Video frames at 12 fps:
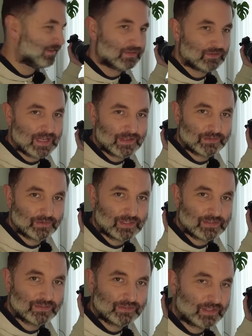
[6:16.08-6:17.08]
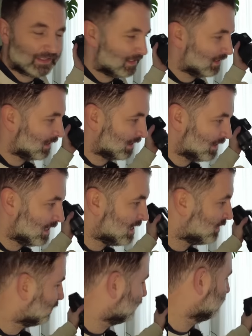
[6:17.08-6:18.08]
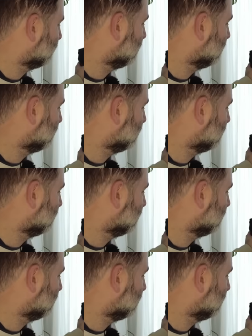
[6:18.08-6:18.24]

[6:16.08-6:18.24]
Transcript: this lens. So this is an 800